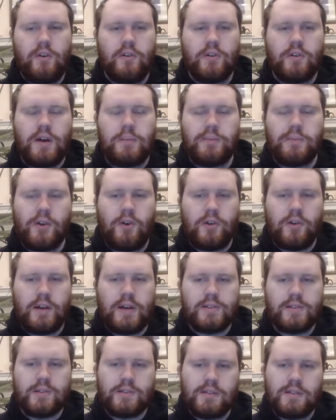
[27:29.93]
all up to all
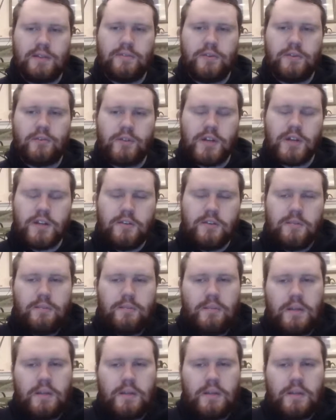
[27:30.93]
kinds of stuff already.